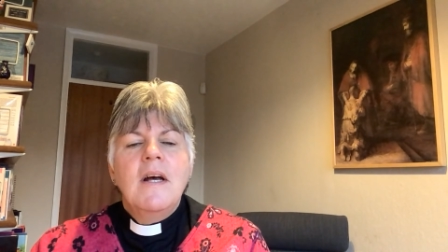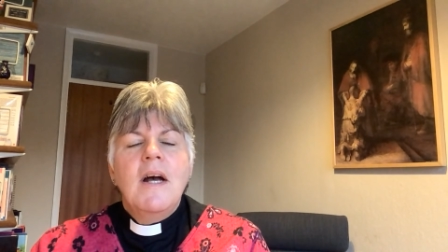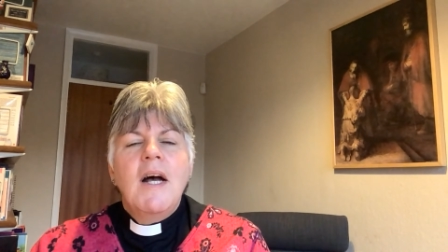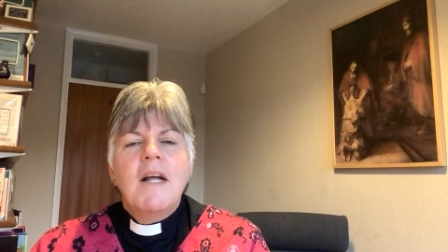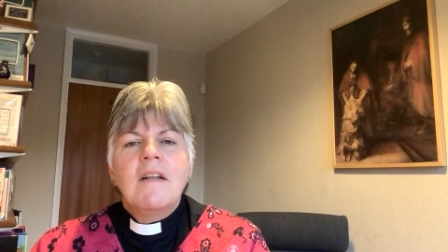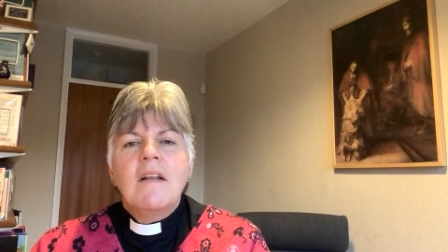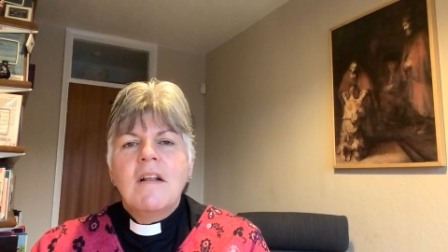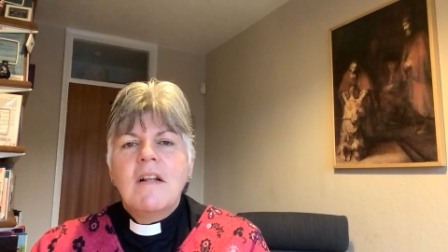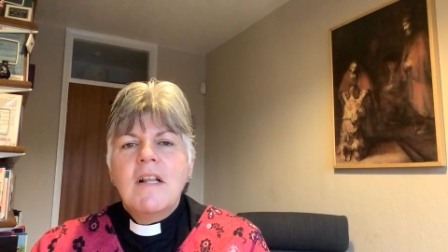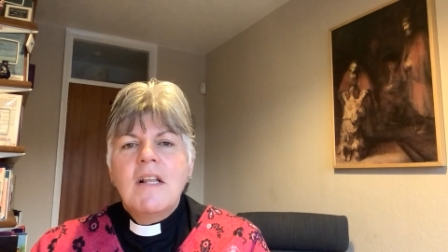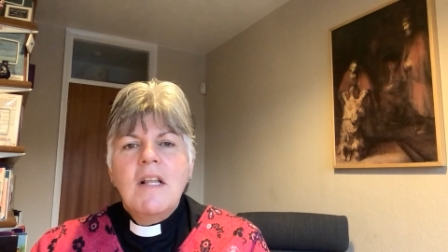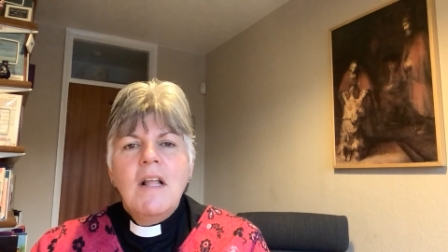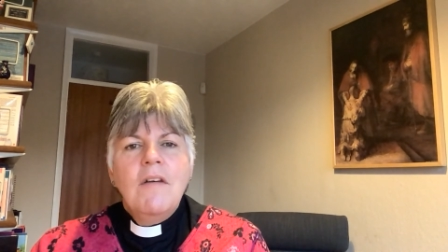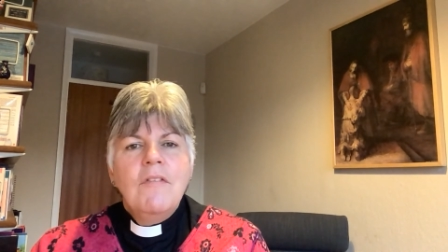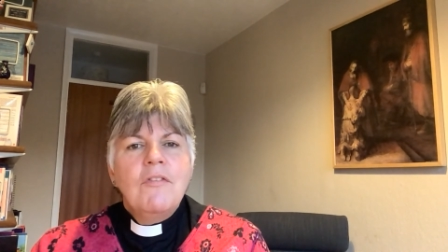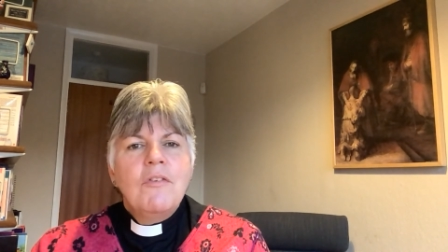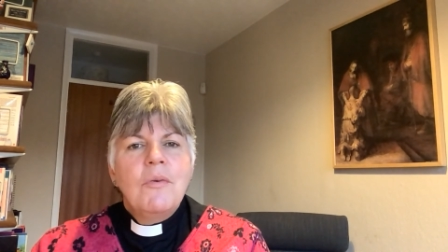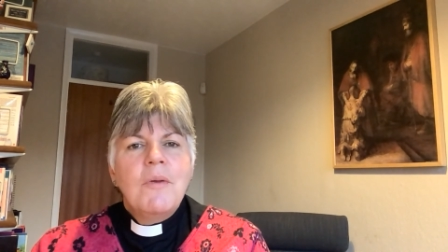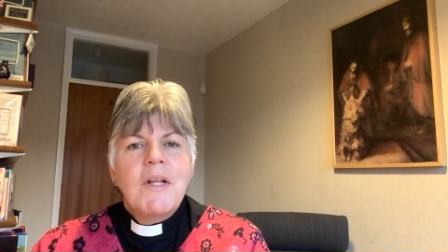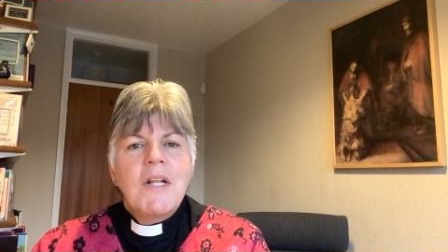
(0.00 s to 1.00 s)
And I'd
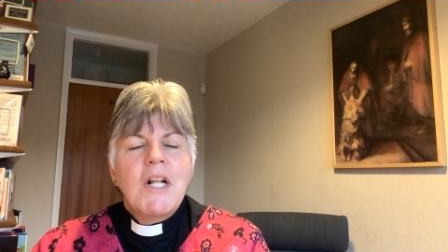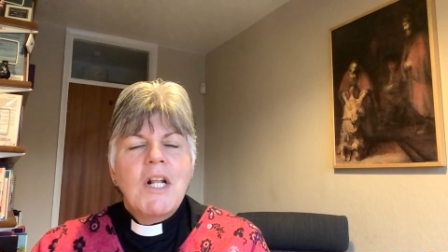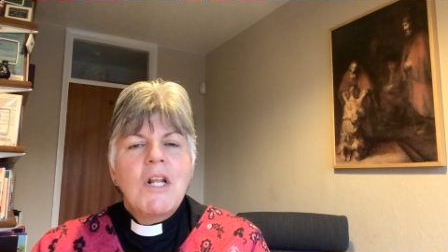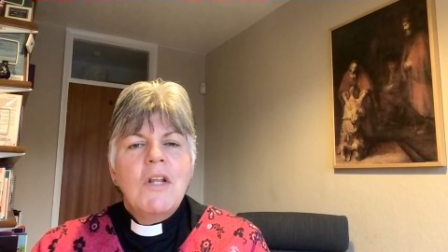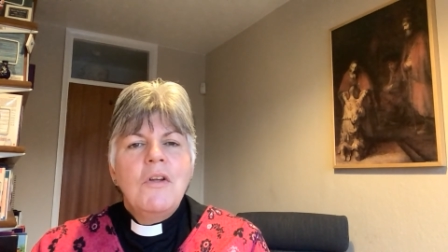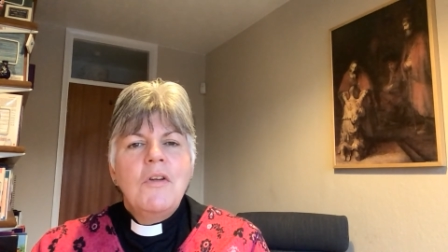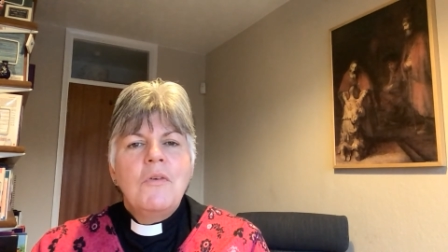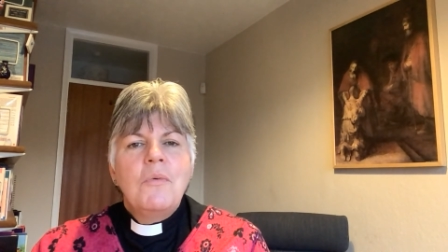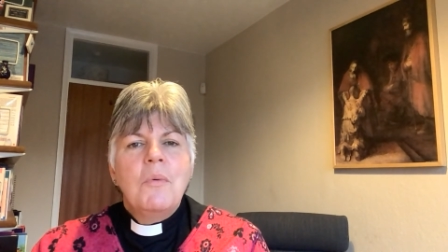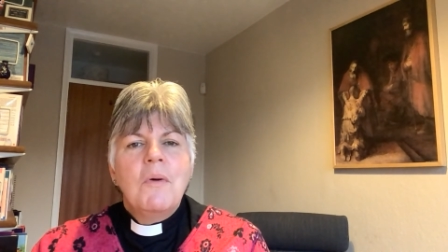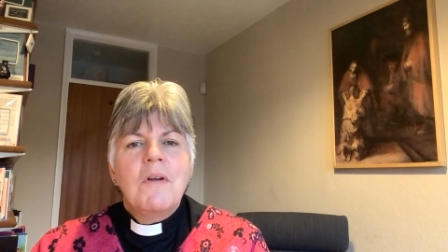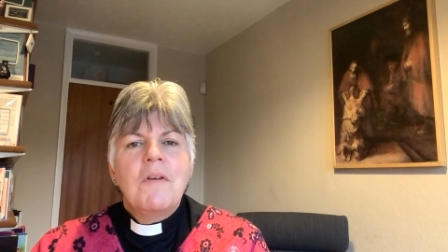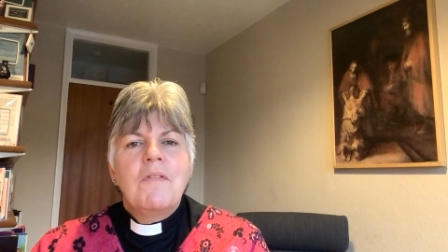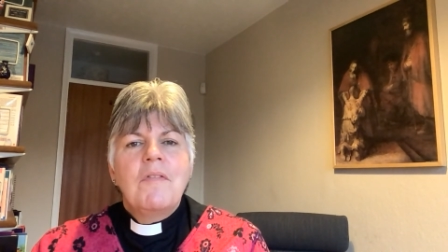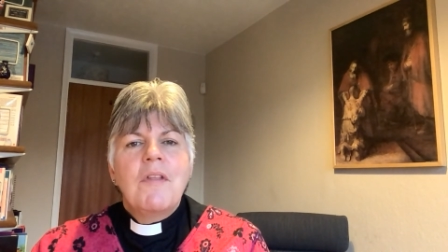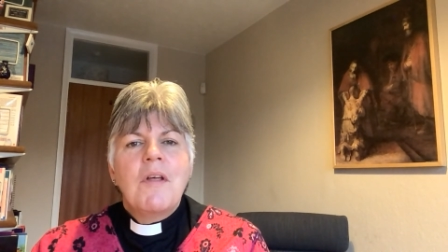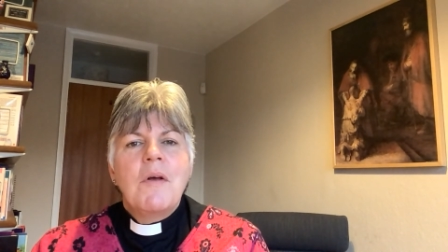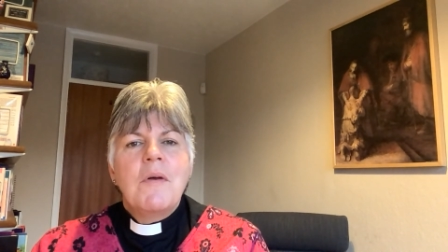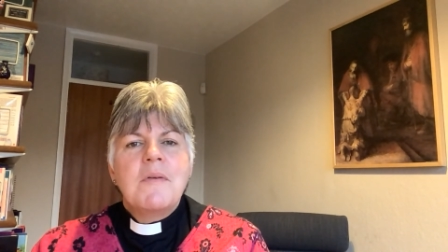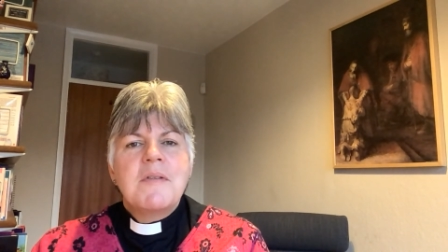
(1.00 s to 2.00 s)
love to include one of
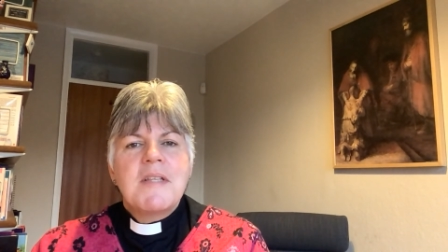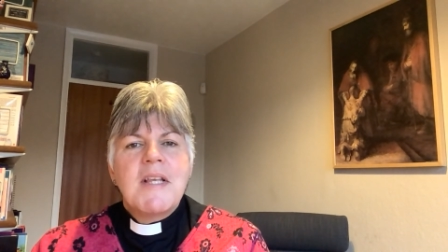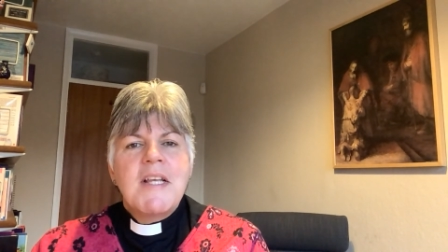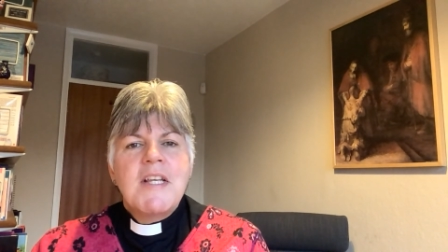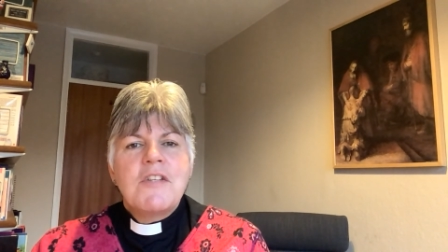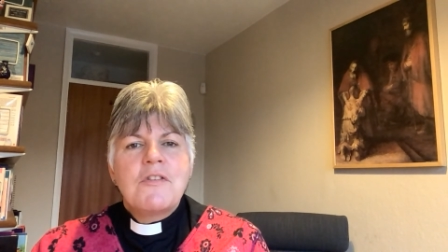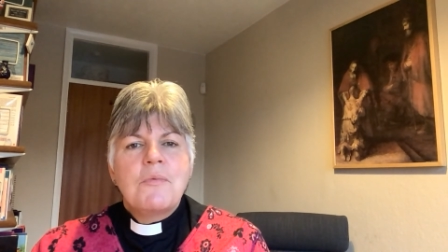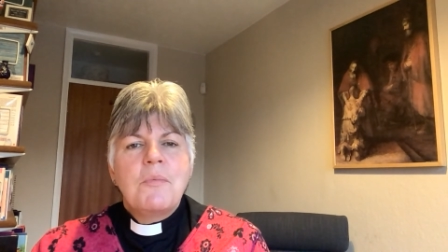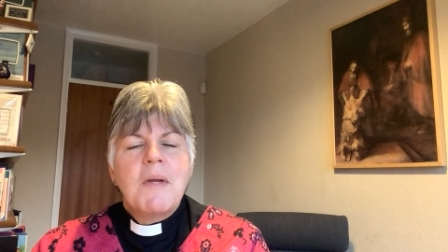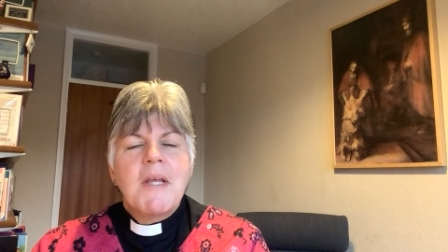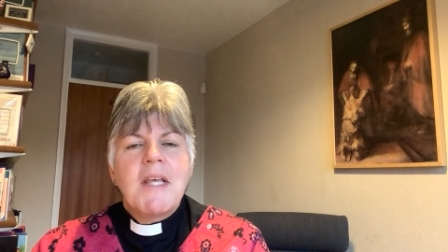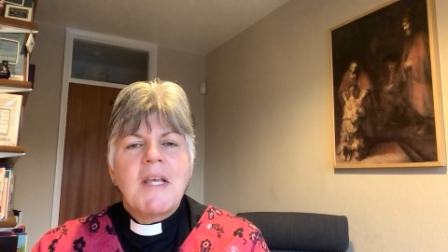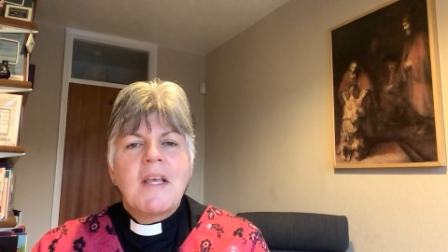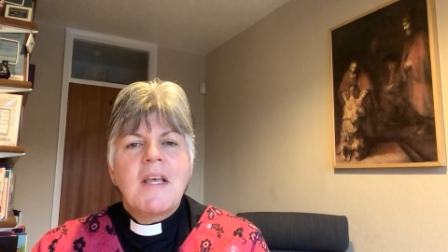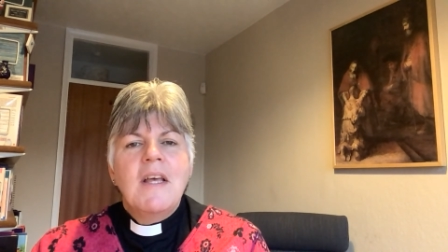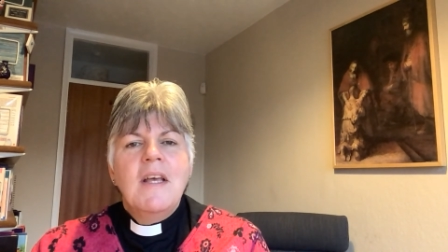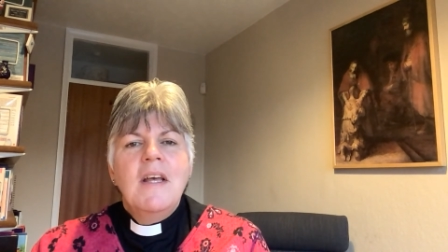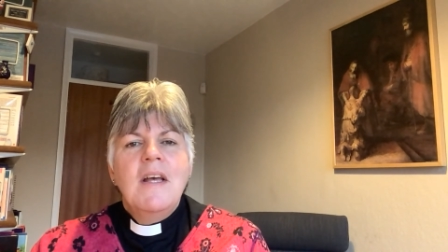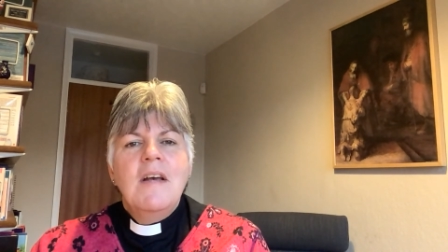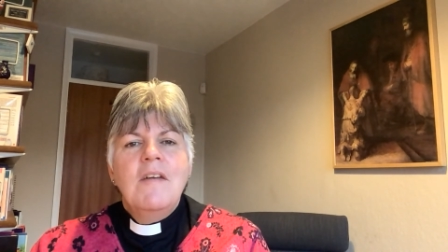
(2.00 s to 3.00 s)
those each week
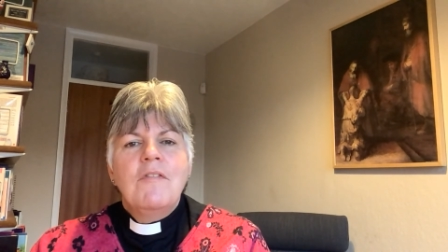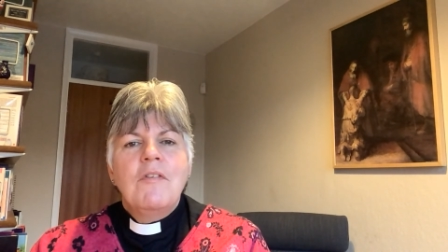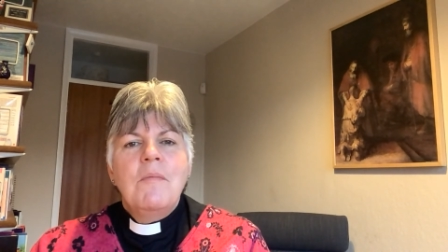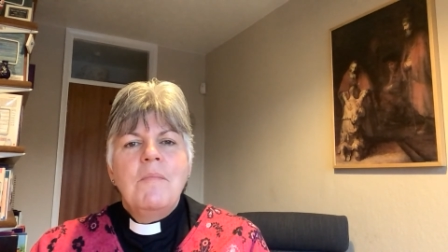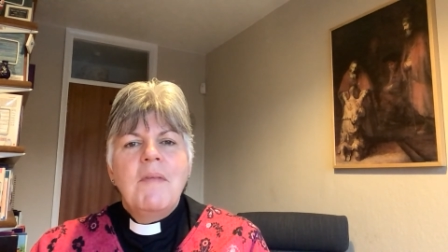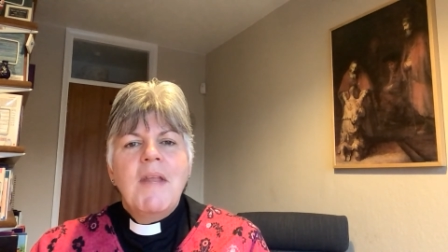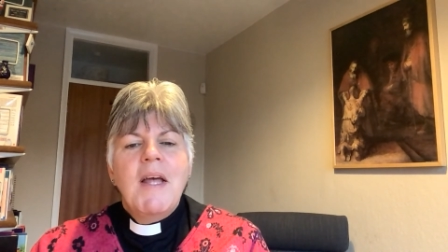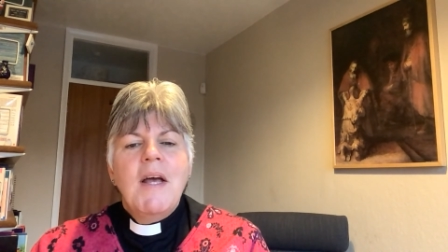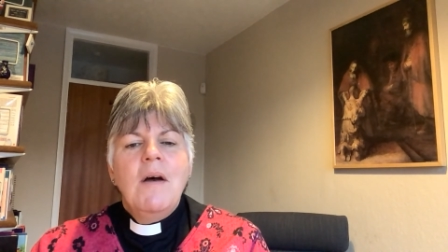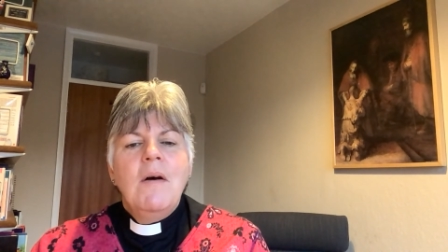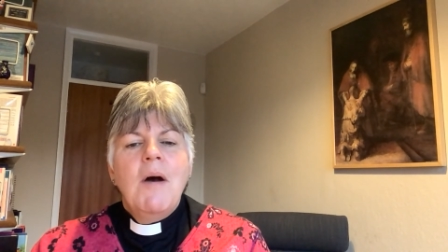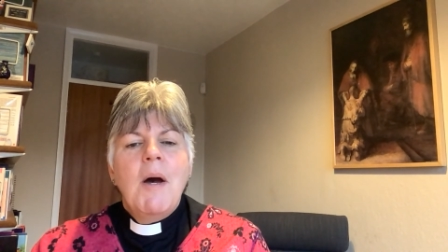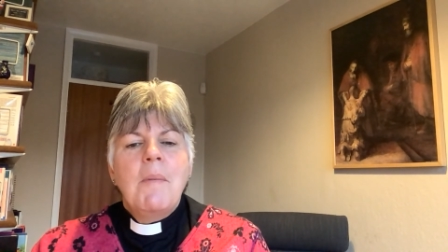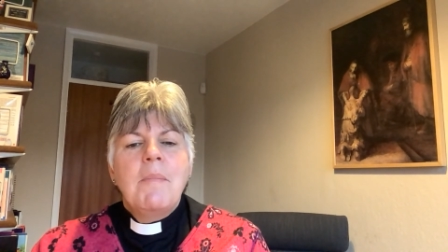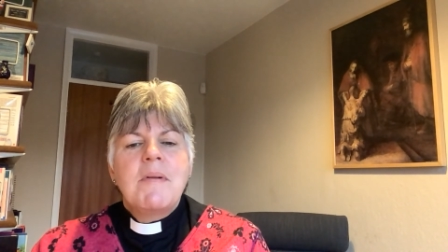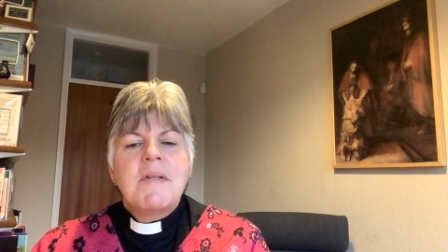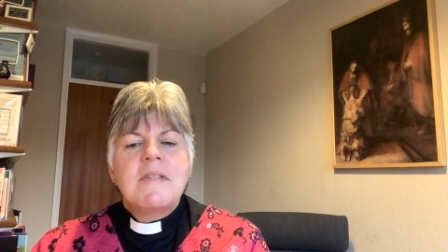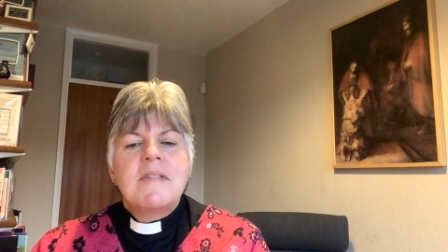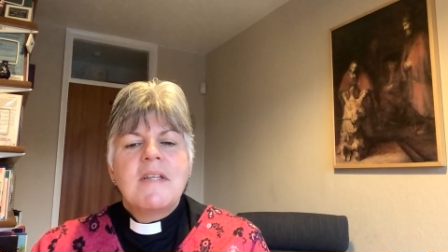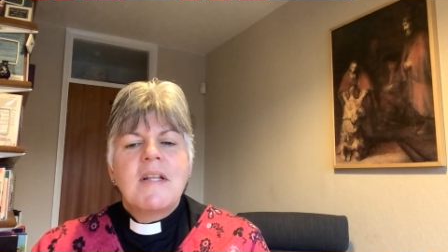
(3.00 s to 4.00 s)
from now up
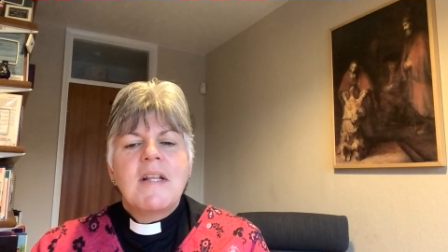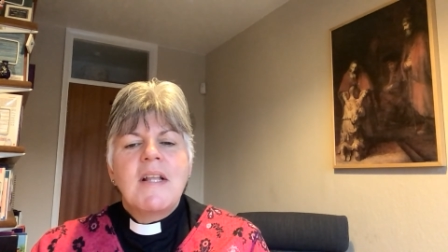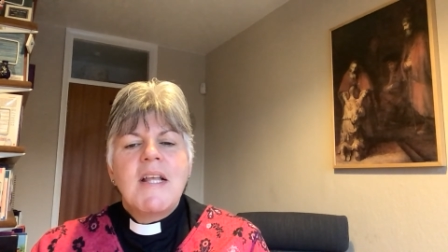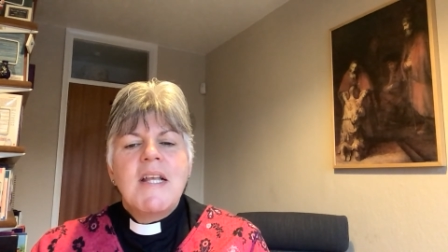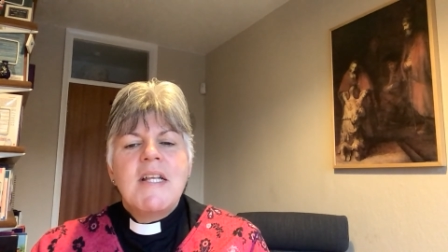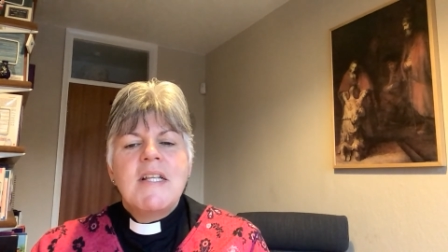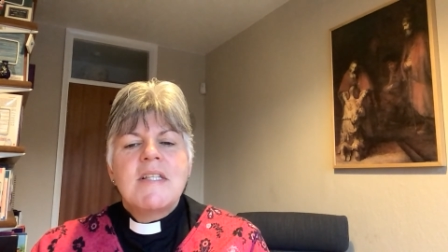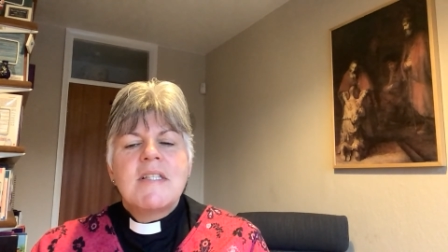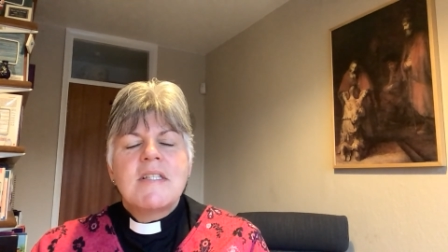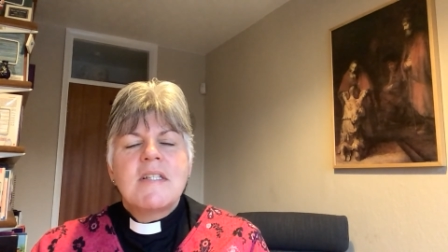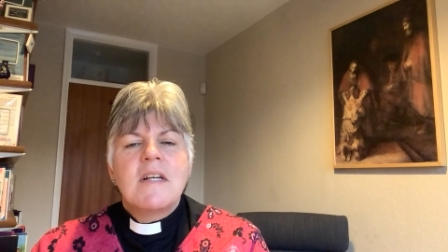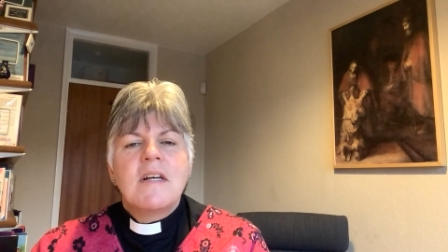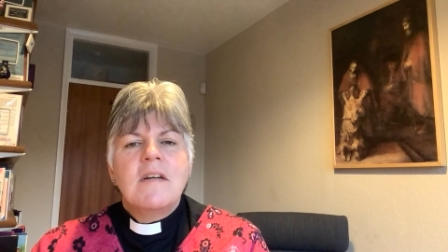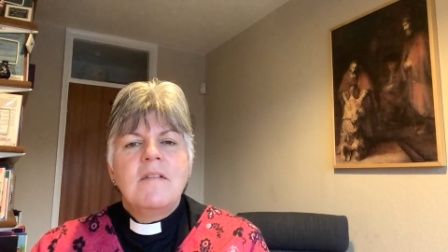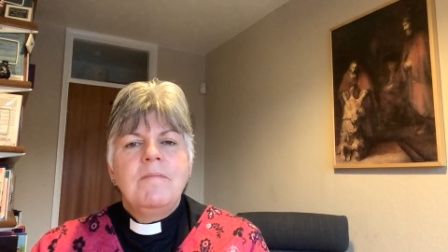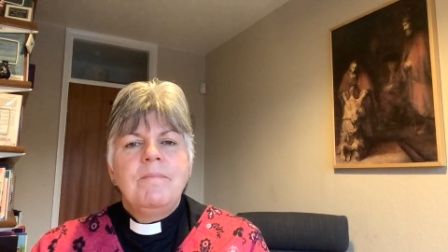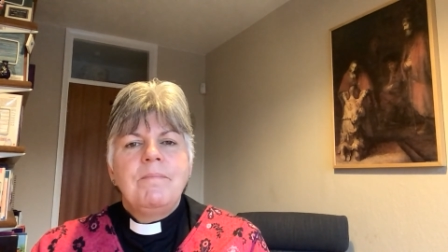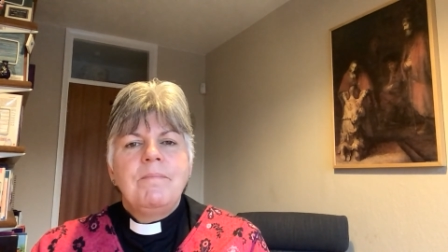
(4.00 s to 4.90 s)
until Easter.